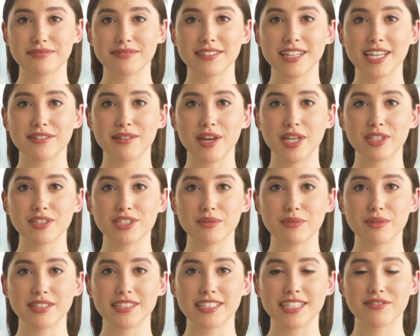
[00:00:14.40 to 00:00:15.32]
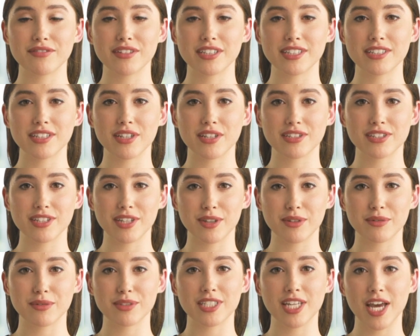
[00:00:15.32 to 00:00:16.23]
The amount you receive in
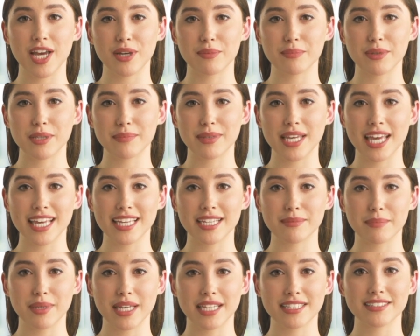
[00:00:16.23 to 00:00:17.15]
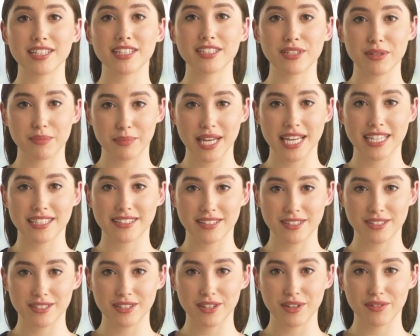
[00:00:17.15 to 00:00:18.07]
military retirement pay depends on the length of
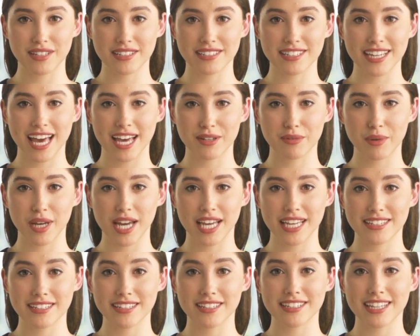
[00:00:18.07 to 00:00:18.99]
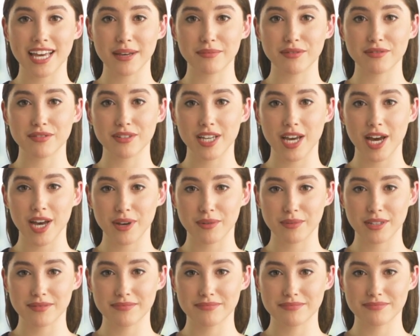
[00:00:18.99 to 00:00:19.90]
service and rank at the time of
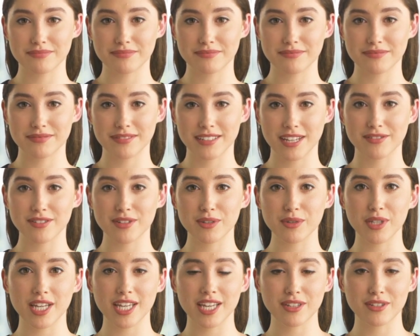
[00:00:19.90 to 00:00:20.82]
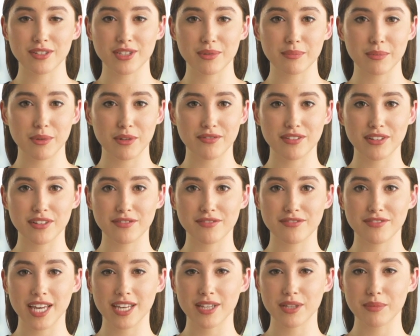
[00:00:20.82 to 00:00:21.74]
retirement. If you are eligible for the
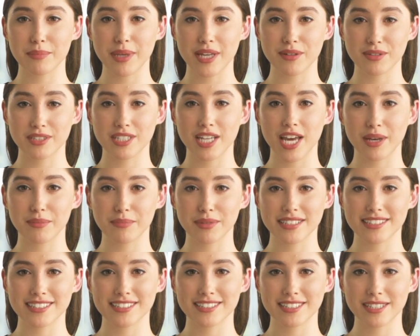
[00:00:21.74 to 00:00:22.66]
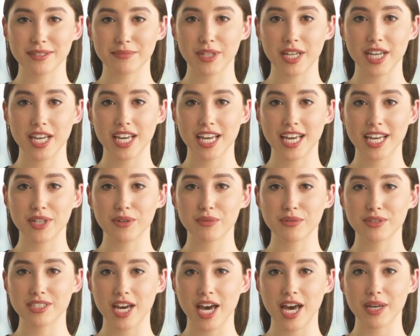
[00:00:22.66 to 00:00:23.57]
final pay retirement system, your
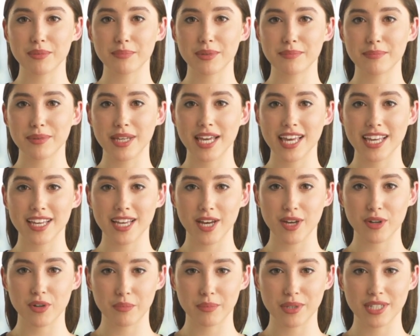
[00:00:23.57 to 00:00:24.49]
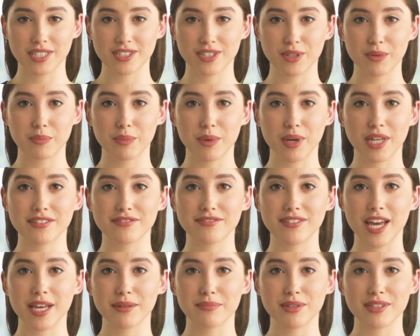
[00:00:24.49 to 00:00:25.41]
retirement pay will be
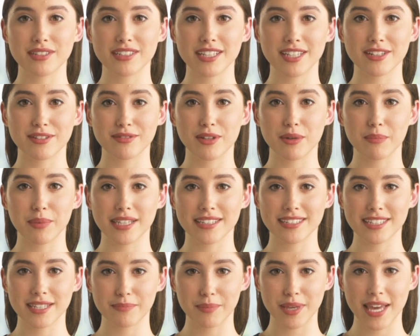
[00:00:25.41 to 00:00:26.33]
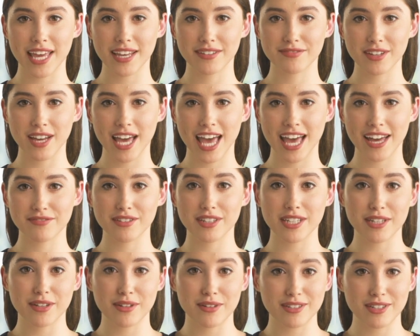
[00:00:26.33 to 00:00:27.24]
2.5% of your basic pay for every
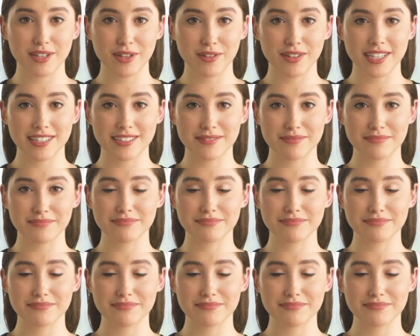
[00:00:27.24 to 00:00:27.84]
year of service.